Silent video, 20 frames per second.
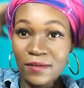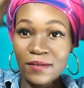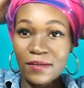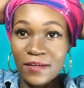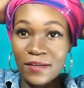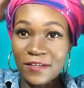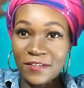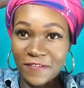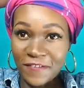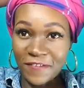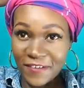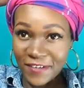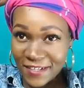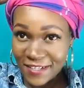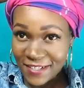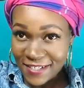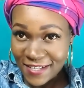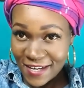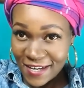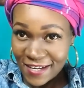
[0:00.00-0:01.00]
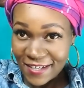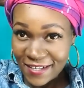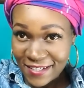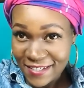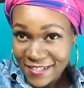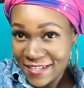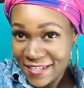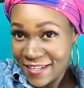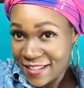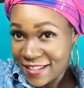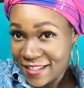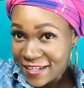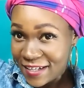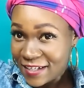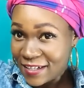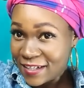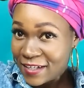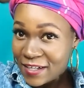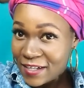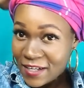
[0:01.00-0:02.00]
It's very tight. And
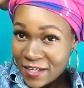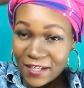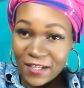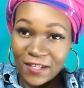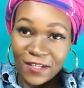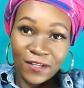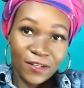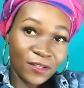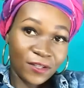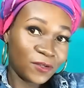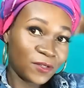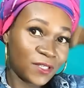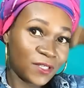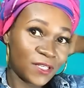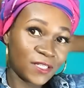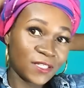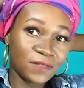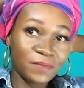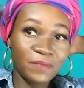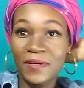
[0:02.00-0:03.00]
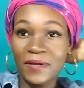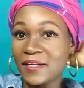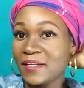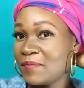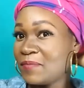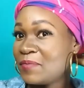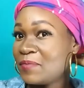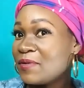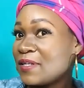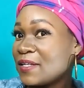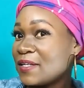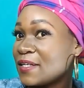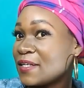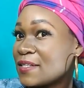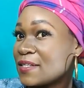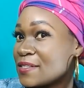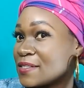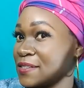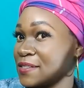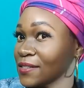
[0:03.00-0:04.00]
then you just
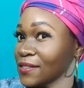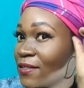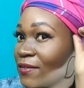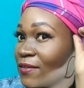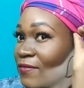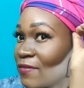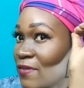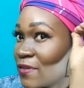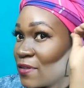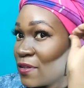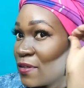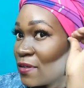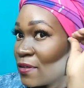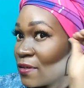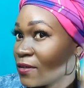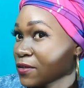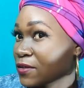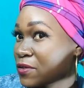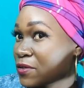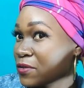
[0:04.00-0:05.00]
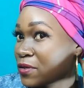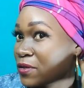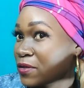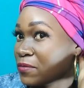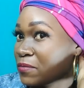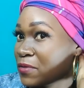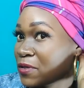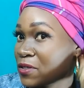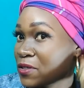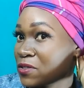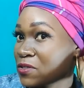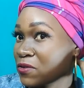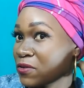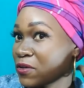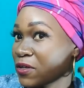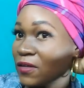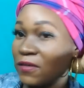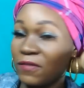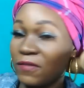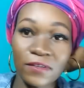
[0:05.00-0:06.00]
manipulate everything and make sure
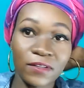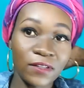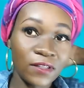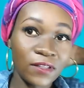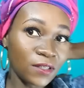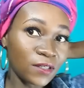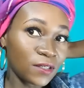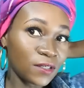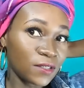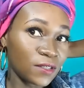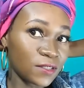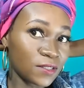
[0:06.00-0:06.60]
everything